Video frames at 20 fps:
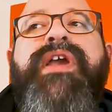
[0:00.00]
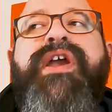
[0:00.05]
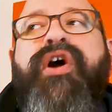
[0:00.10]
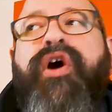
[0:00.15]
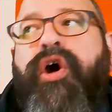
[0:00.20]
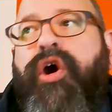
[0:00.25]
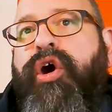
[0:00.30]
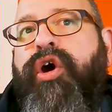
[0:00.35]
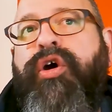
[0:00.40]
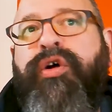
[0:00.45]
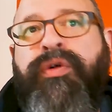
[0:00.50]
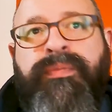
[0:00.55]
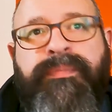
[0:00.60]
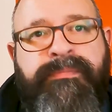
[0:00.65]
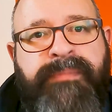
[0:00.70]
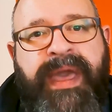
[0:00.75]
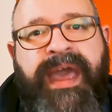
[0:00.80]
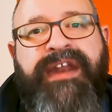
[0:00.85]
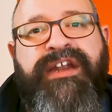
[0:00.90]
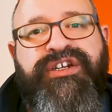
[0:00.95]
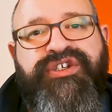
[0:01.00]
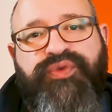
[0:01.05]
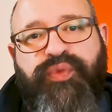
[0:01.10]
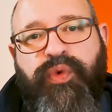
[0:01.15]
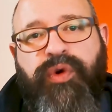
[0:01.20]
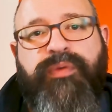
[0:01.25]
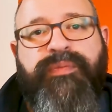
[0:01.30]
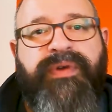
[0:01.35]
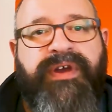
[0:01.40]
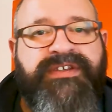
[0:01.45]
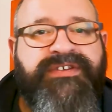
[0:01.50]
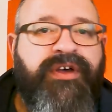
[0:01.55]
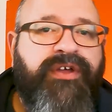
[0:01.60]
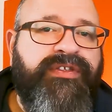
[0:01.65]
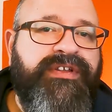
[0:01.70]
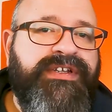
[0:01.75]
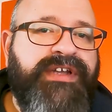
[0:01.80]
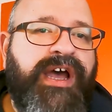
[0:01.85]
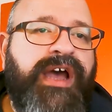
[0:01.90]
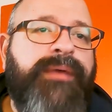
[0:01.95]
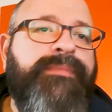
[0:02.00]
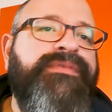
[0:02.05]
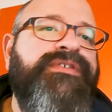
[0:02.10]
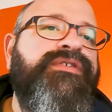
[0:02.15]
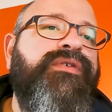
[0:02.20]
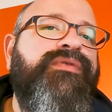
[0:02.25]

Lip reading: we all manage WordPress all the time.